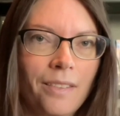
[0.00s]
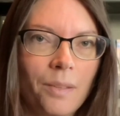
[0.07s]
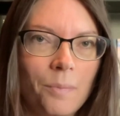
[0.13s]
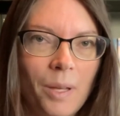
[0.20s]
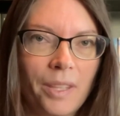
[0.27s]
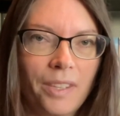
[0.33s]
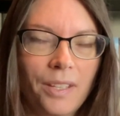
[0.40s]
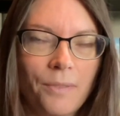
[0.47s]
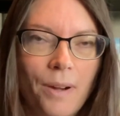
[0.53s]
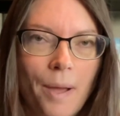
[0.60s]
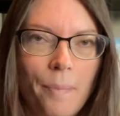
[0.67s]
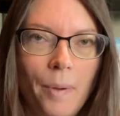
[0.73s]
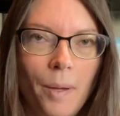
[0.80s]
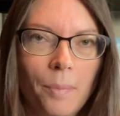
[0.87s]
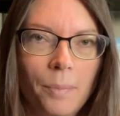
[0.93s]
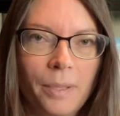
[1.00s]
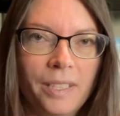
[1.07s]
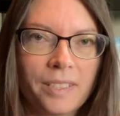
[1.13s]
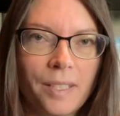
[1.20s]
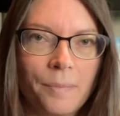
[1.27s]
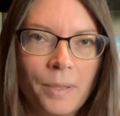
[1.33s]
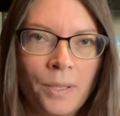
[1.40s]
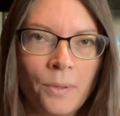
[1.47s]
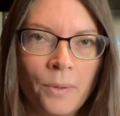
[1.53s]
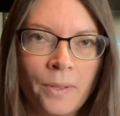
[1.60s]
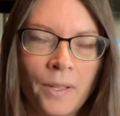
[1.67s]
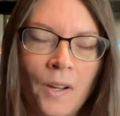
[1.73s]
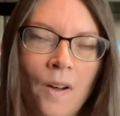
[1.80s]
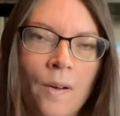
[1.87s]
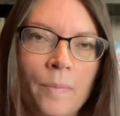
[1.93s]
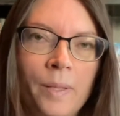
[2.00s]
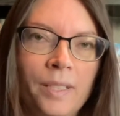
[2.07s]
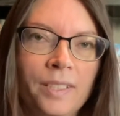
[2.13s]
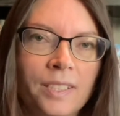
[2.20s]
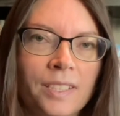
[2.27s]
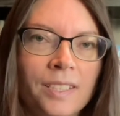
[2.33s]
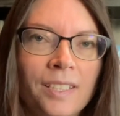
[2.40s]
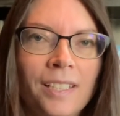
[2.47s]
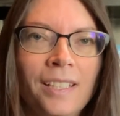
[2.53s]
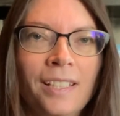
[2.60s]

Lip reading: the monthly wrap-up. Please let me know in the comments.